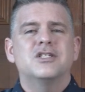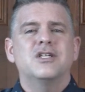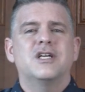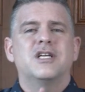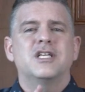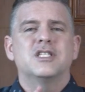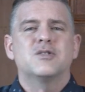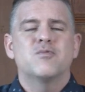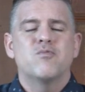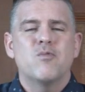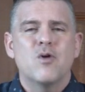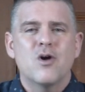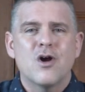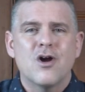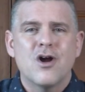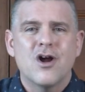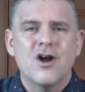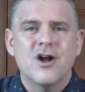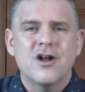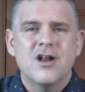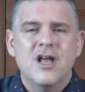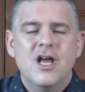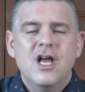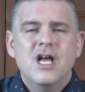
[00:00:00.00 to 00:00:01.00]
to his
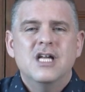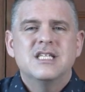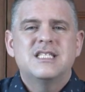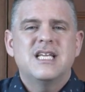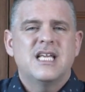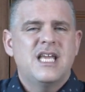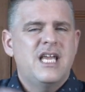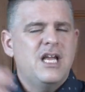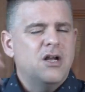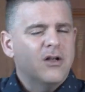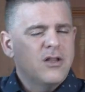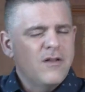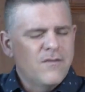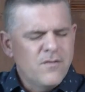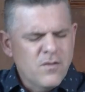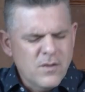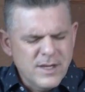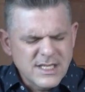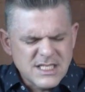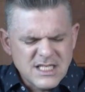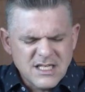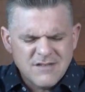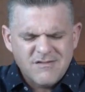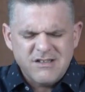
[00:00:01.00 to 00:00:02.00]
word, to hear the
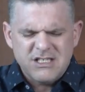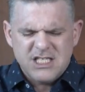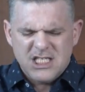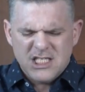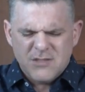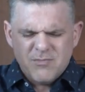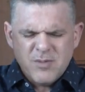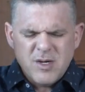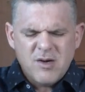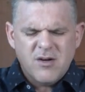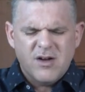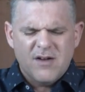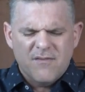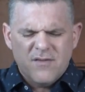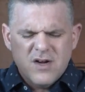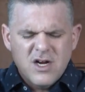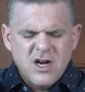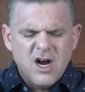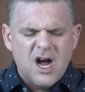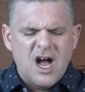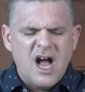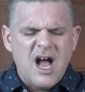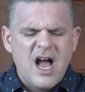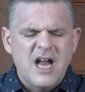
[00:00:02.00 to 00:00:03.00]
voice of the Spirit of
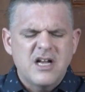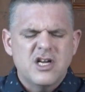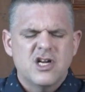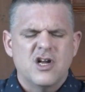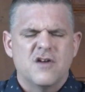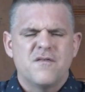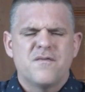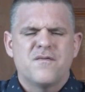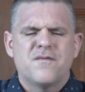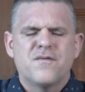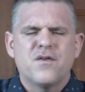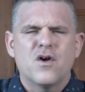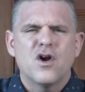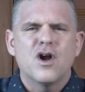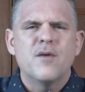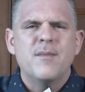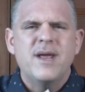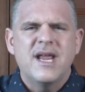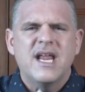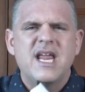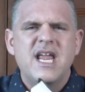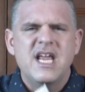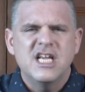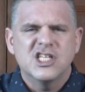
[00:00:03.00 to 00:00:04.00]
God
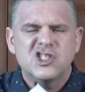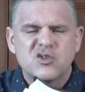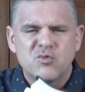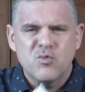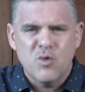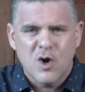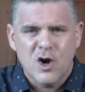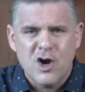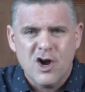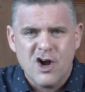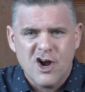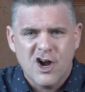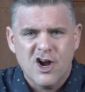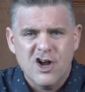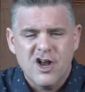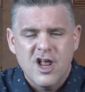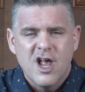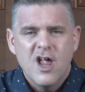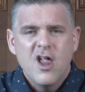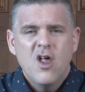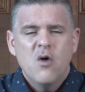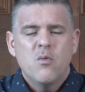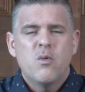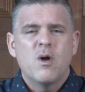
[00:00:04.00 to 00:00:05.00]
confirming his word,
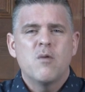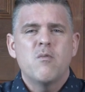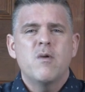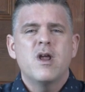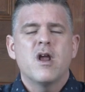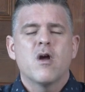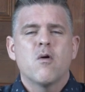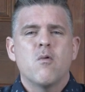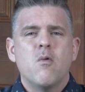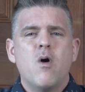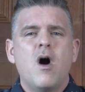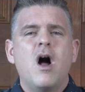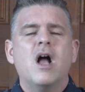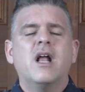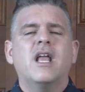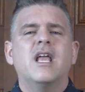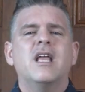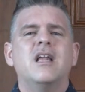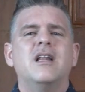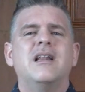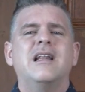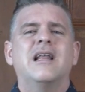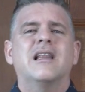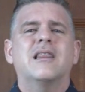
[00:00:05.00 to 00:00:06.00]
when we are
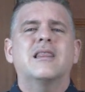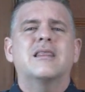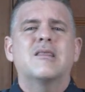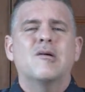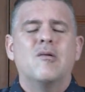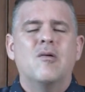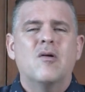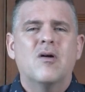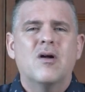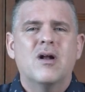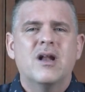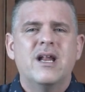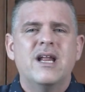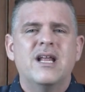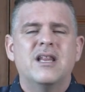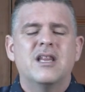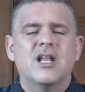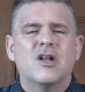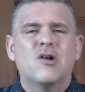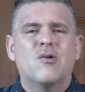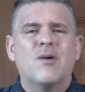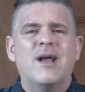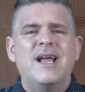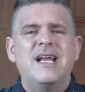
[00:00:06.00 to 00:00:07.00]
walking in the authority and
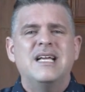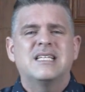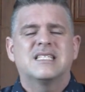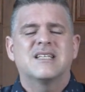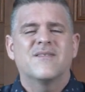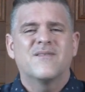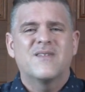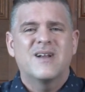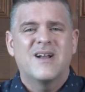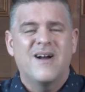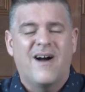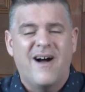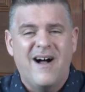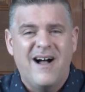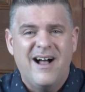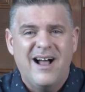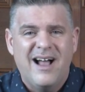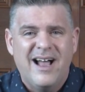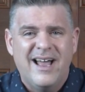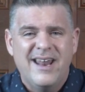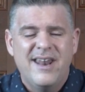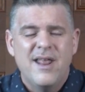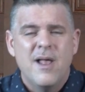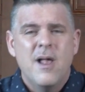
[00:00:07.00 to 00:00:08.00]
the grace of
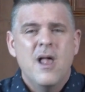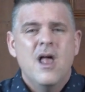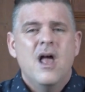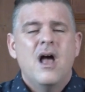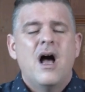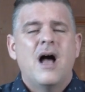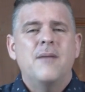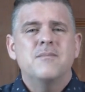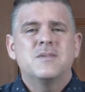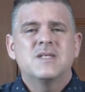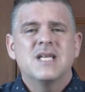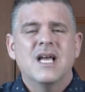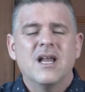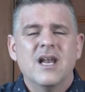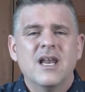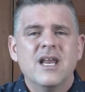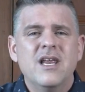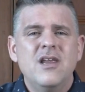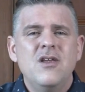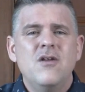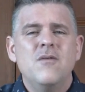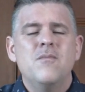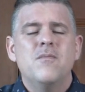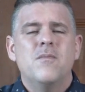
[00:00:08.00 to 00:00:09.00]
God, I'm
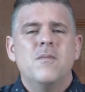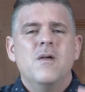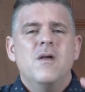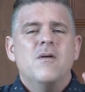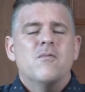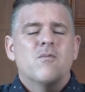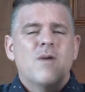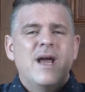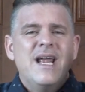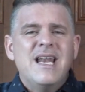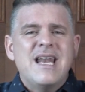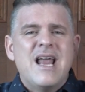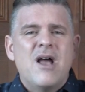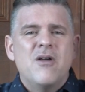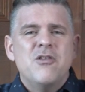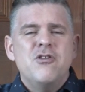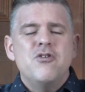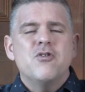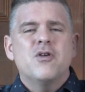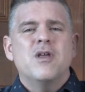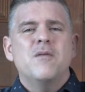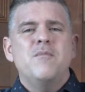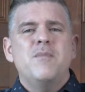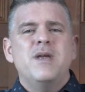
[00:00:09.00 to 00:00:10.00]
telling you right now,
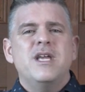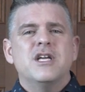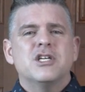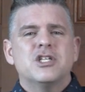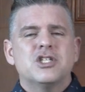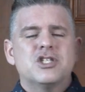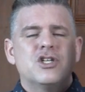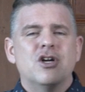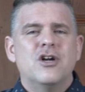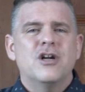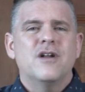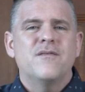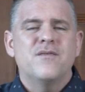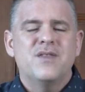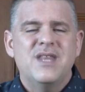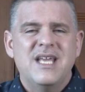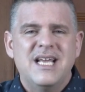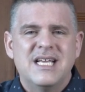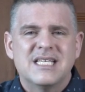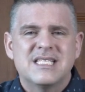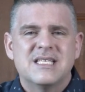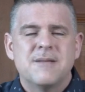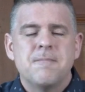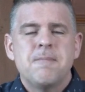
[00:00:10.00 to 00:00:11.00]
you can be assured of
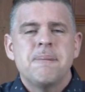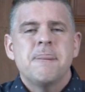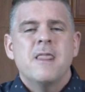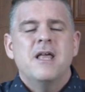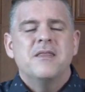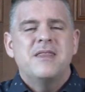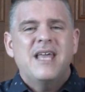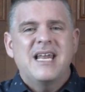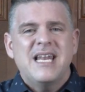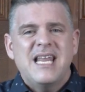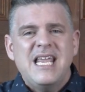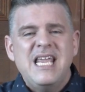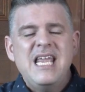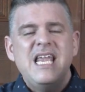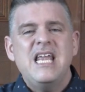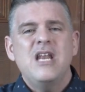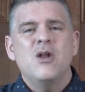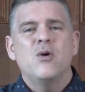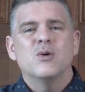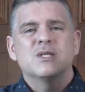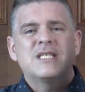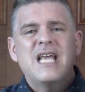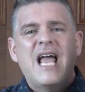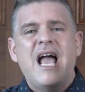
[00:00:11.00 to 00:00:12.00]
this, that he
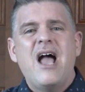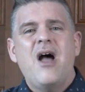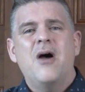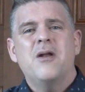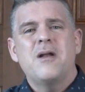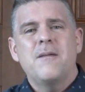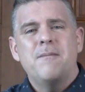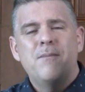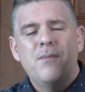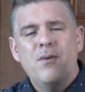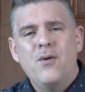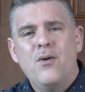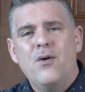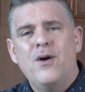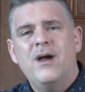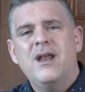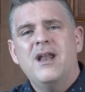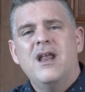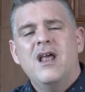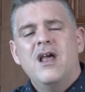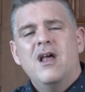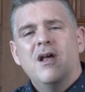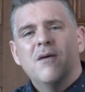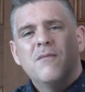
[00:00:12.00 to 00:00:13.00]
knows how to put
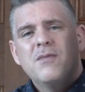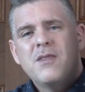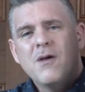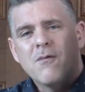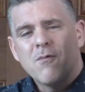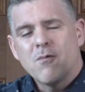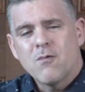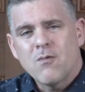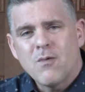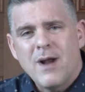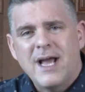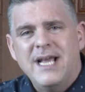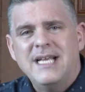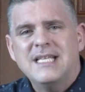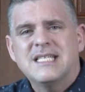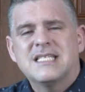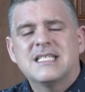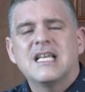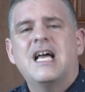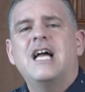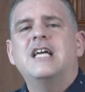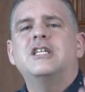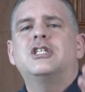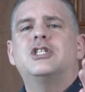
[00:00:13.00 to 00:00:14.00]
the right
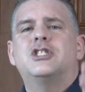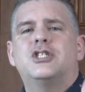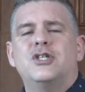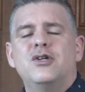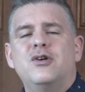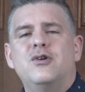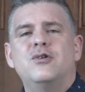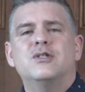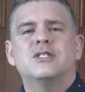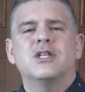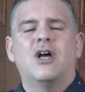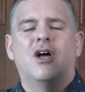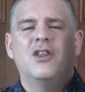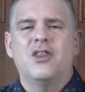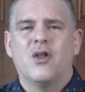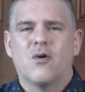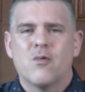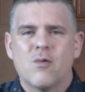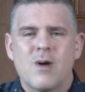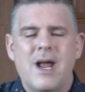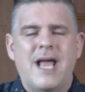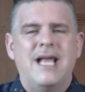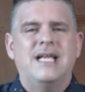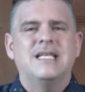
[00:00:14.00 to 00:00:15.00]
size shoes on the
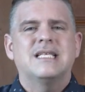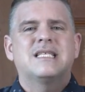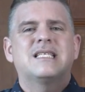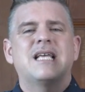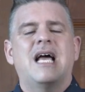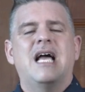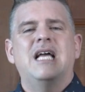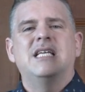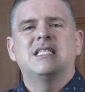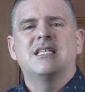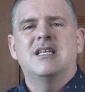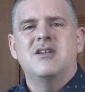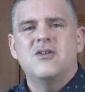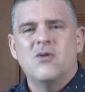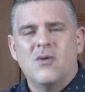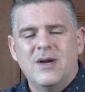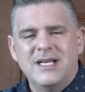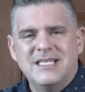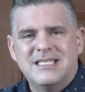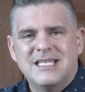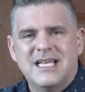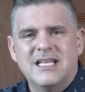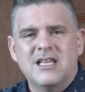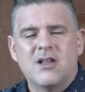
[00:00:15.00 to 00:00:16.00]
right size
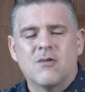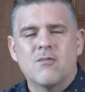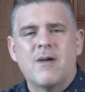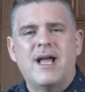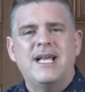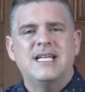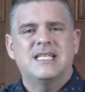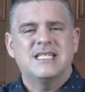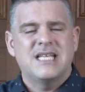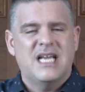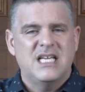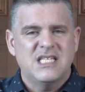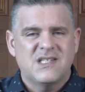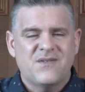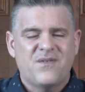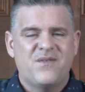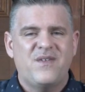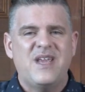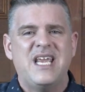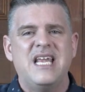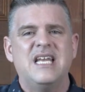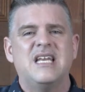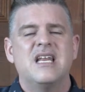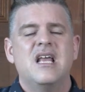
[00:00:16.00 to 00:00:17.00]
anointing, the right size
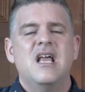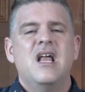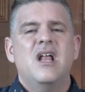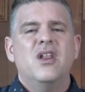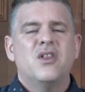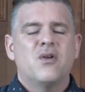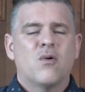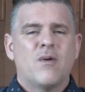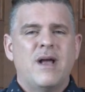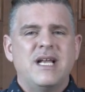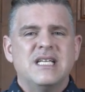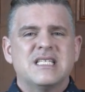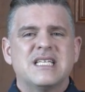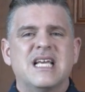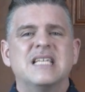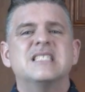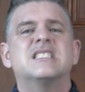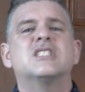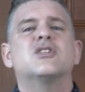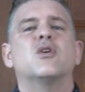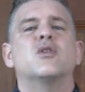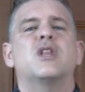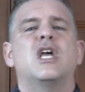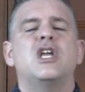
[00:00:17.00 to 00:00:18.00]
feet, the right size,
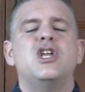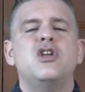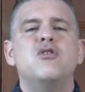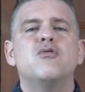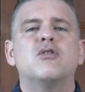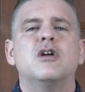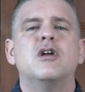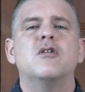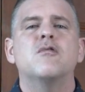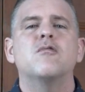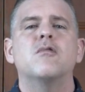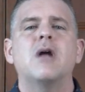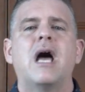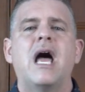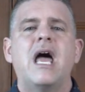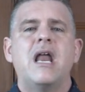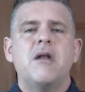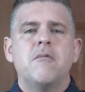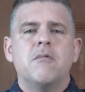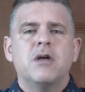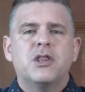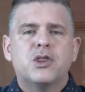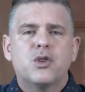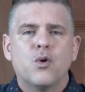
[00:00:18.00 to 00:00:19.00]
so that you can
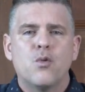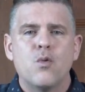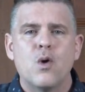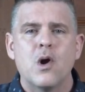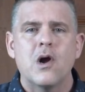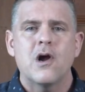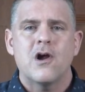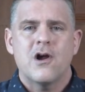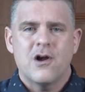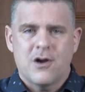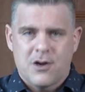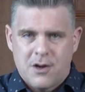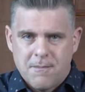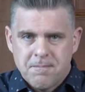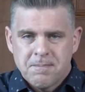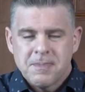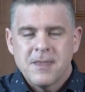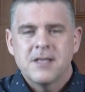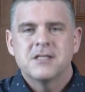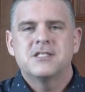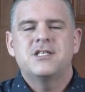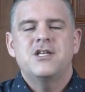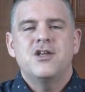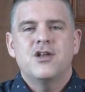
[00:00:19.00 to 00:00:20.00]
run with the word,
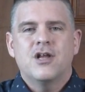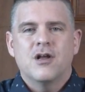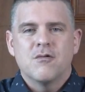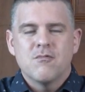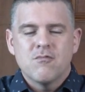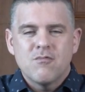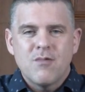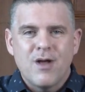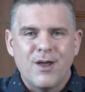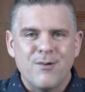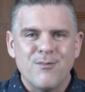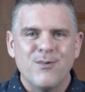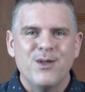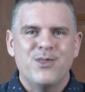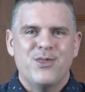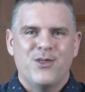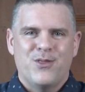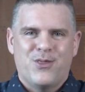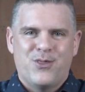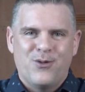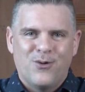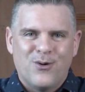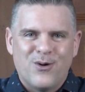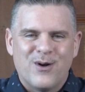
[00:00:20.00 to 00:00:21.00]
so you can run with
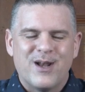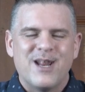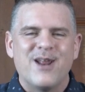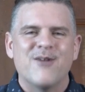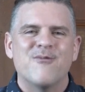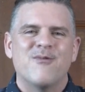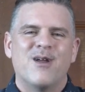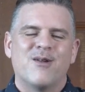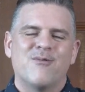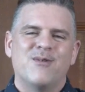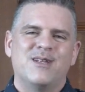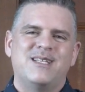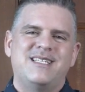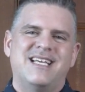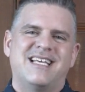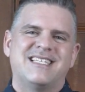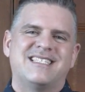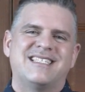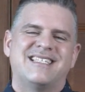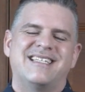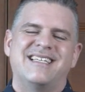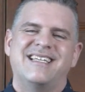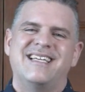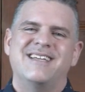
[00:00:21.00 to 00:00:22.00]
authority and run with
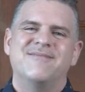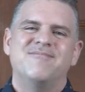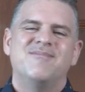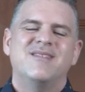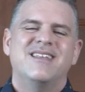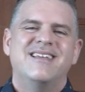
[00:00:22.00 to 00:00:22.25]
destiny.